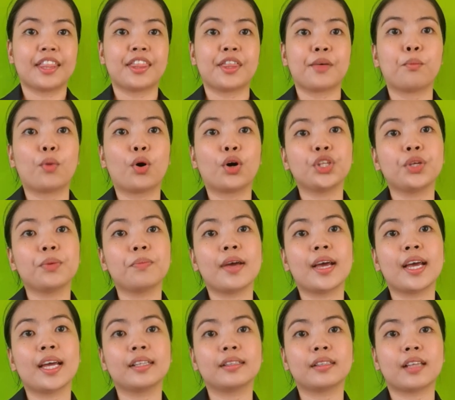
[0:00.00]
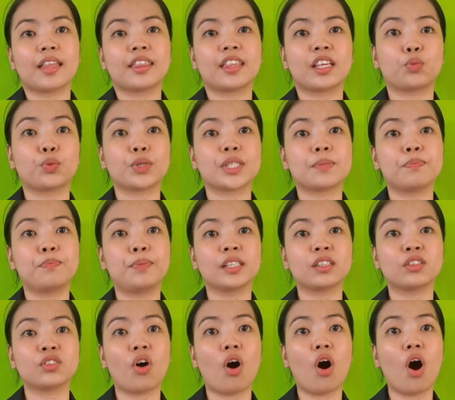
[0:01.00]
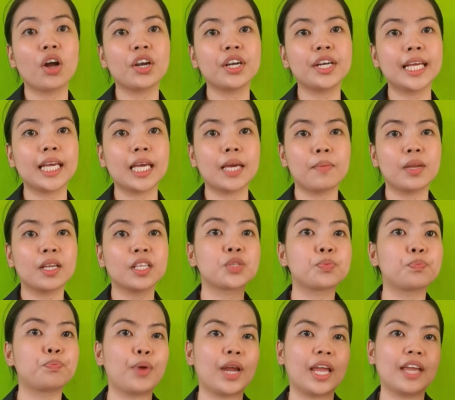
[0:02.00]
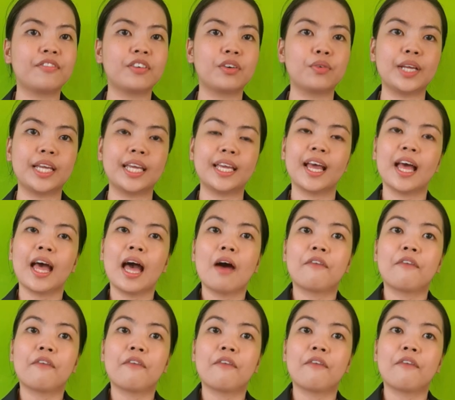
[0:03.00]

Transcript: The monument that was built to honor him and his bravery